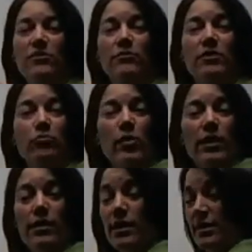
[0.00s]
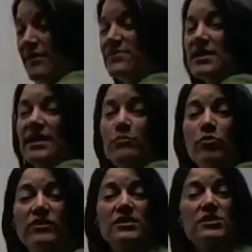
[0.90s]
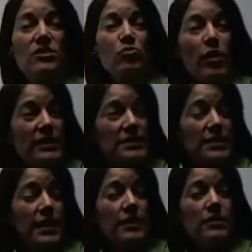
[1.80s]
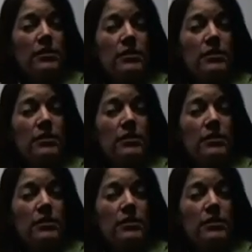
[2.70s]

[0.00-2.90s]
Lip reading: from the left side and moving it to the right side.